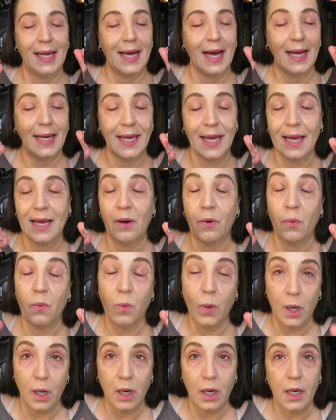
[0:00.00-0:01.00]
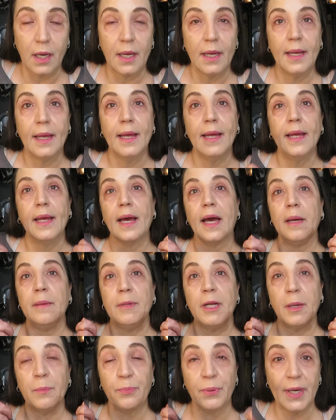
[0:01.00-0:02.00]
I can't work. I'm
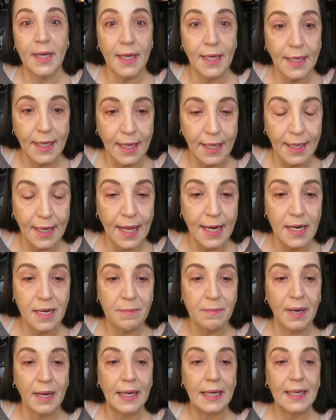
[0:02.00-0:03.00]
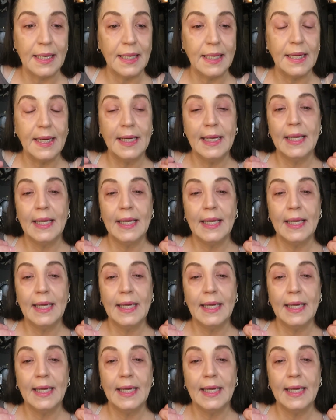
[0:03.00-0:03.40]
not bringing in any money.